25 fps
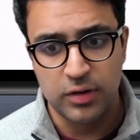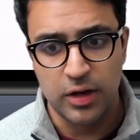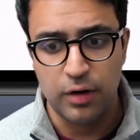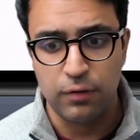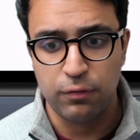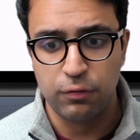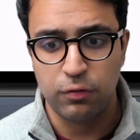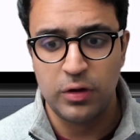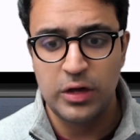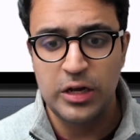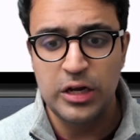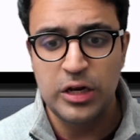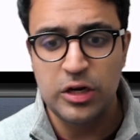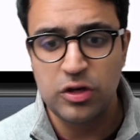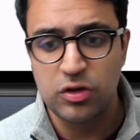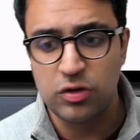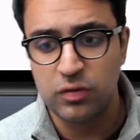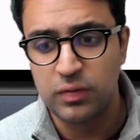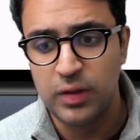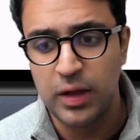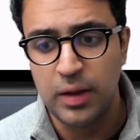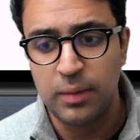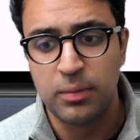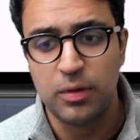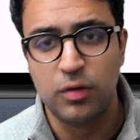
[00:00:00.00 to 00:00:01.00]
and for each of
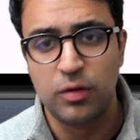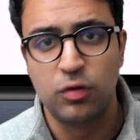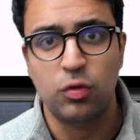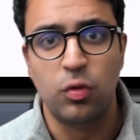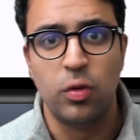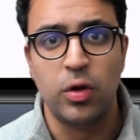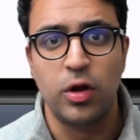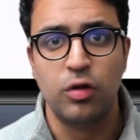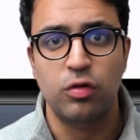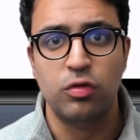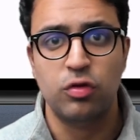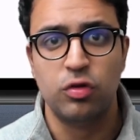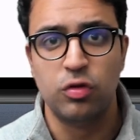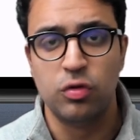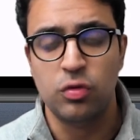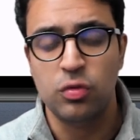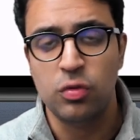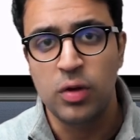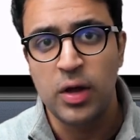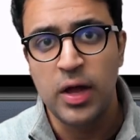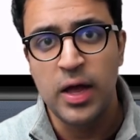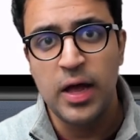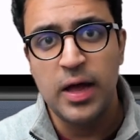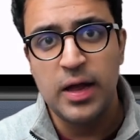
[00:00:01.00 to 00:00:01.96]
them, it's going to